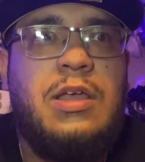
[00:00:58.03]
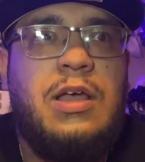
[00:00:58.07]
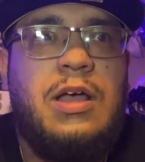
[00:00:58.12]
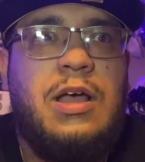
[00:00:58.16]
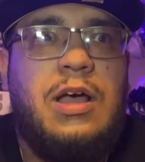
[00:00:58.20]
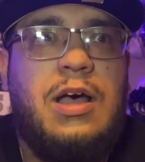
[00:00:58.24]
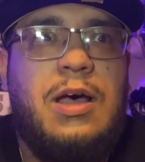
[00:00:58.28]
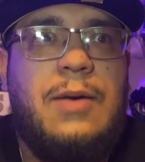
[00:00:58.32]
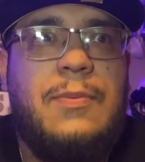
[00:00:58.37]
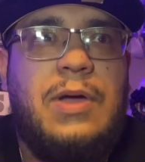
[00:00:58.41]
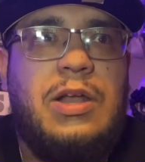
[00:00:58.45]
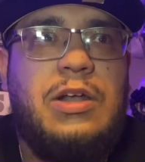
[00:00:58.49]

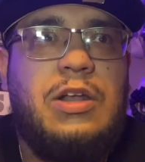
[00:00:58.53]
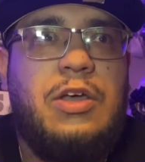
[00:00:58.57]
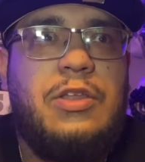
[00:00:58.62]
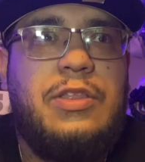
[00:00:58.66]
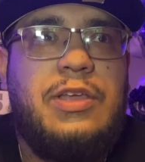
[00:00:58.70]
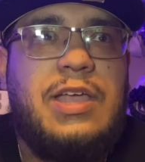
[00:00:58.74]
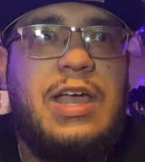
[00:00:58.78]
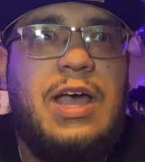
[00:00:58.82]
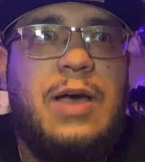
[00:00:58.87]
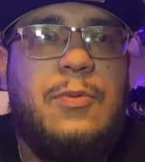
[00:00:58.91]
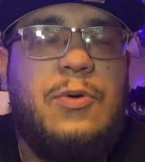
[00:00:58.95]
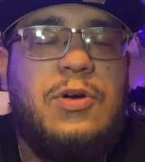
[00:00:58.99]
I know the
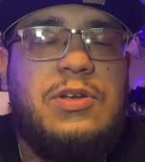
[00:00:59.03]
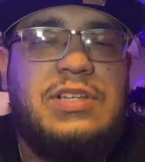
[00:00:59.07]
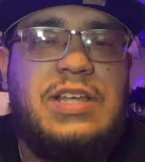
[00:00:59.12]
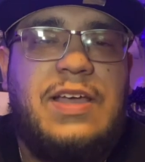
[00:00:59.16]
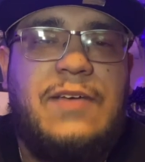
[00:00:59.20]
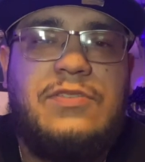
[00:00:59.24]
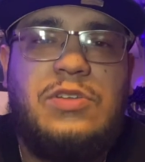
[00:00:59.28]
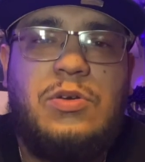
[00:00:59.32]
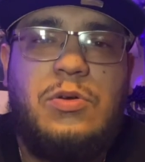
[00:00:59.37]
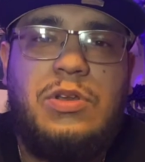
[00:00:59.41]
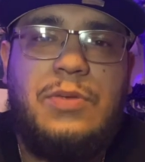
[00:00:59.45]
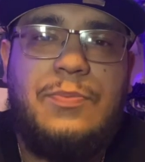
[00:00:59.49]
Cowboys
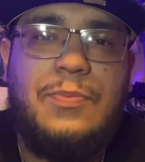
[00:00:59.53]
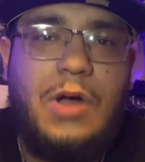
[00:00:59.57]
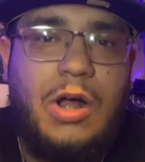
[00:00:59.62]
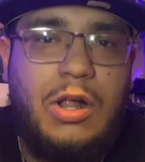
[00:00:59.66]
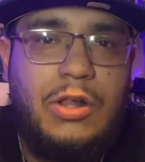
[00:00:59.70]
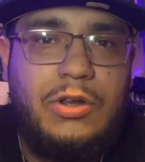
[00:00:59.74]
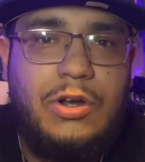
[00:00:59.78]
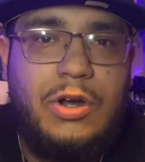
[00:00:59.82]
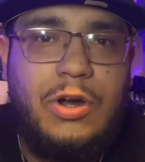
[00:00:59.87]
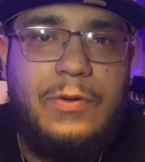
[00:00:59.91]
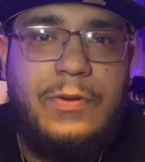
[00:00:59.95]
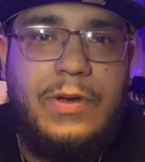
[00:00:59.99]
have Tony
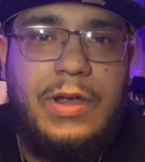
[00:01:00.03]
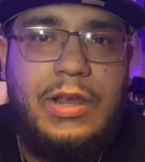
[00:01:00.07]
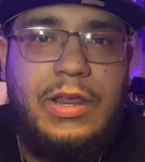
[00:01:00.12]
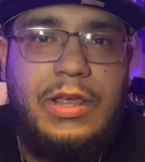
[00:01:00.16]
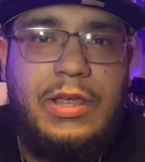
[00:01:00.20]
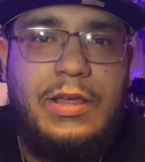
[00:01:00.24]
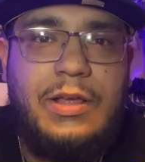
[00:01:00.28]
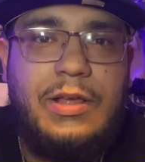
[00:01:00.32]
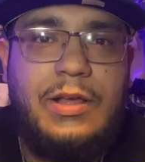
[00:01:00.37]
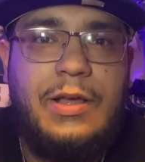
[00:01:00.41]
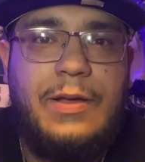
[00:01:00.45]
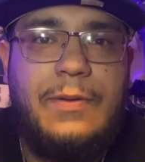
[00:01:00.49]
Pollard
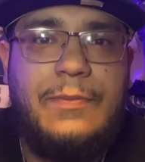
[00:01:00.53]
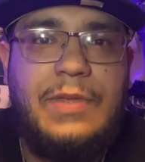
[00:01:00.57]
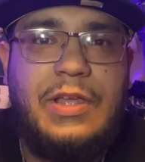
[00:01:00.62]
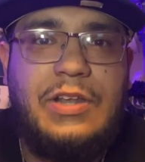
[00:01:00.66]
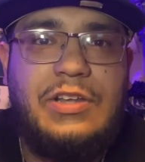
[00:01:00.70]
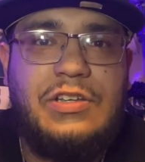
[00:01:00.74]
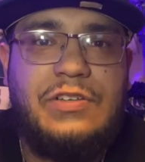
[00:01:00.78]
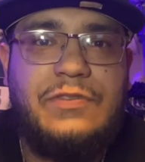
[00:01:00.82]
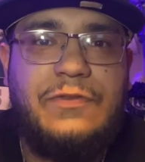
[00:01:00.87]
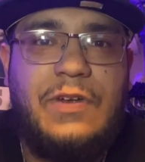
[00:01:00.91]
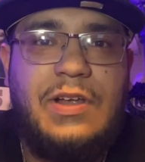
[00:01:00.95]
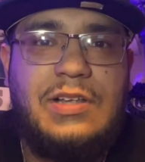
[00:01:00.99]
already. They
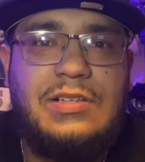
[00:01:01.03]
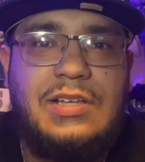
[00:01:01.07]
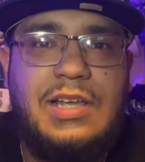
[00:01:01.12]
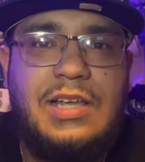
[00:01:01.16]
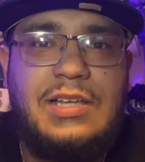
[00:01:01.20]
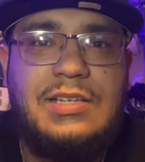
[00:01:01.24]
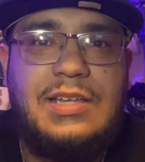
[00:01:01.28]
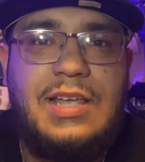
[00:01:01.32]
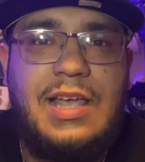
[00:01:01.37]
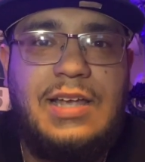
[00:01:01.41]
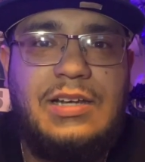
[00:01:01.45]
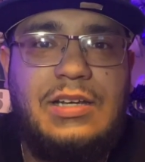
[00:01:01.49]
just
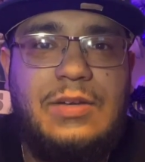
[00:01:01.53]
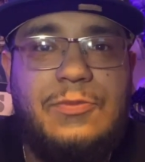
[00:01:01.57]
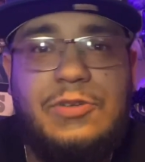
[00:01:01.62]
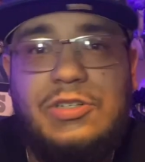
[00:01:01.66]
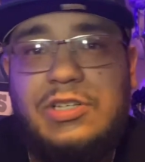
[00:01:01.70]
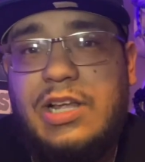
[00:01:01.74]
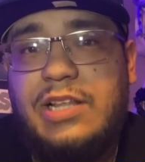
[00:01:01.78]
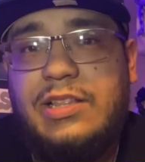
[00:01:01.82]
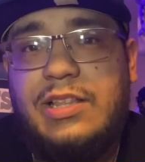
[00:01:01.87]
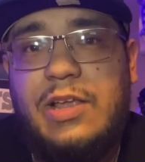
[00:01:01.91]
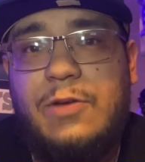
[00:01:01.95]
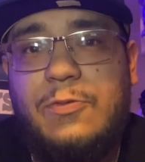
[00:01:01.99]
franchise tagged him,
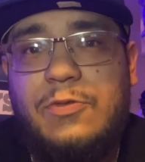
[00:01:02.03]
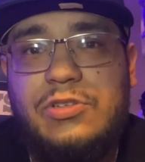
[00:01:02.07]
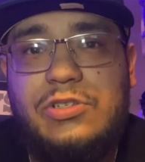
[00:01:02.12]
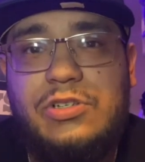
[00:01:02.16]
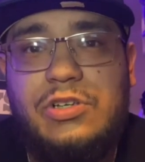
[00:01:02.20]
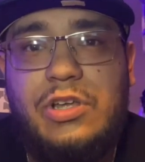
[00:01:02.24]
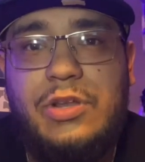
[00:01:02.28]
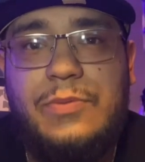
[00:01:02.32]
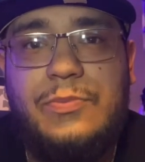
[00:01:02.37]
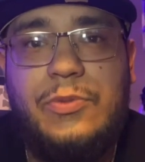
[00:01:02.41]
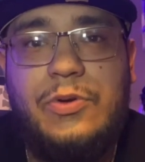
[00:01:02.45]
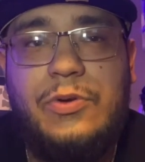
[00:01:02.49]
which I think was a
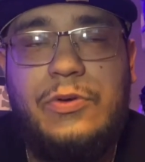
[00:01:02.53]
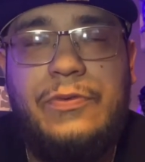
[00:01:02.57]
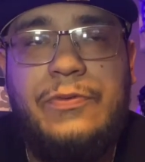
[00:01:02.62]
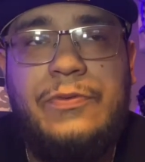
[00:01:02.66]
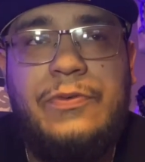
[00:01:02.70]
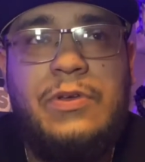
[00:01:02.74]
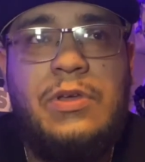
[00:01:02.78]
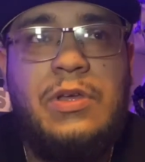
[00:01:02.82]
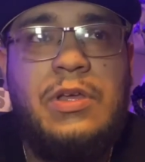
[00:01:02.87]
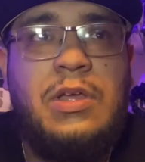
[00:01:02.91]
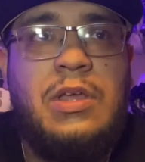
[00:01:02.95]
good move.